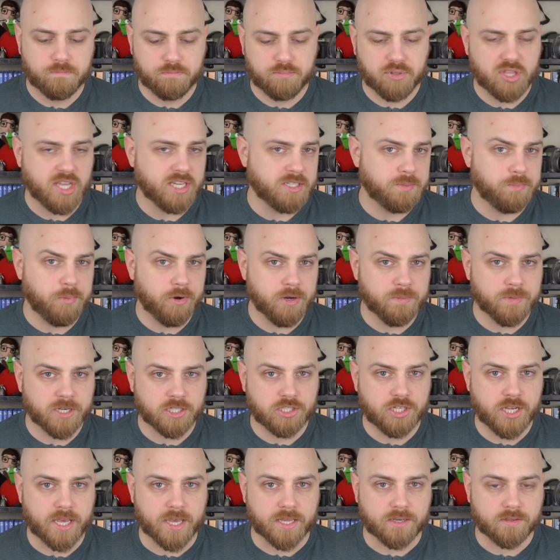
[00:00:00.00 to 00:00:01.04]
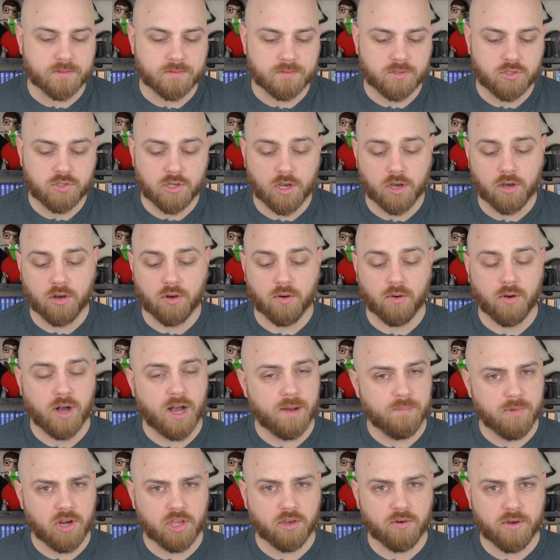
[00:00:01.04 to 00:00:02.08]
But that's pretty much it. So
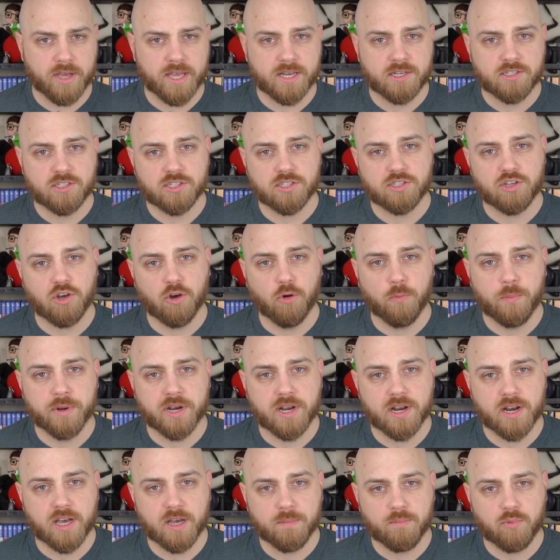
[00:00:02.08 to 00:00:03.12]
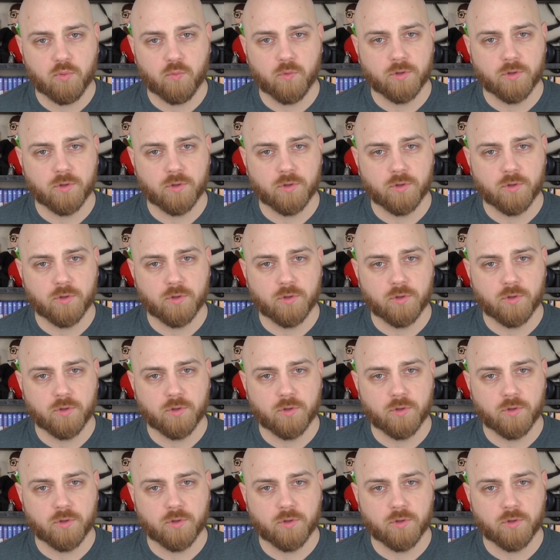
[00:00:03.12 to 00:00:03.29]
I'm going to go ahead and just open it up.